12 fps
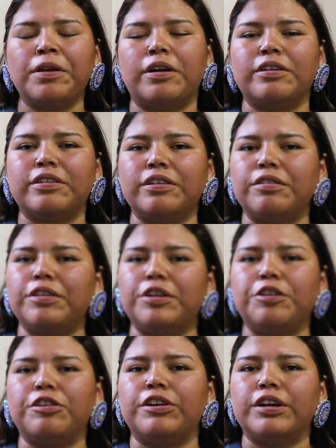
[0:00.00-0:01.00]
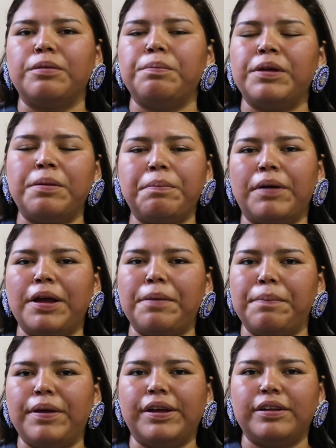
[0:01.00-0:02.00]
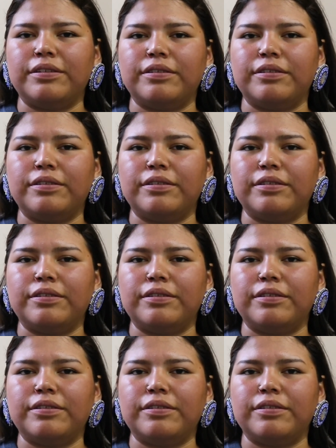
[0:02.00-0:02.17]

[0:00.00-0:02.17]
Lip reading: are slowly growing bit by bit.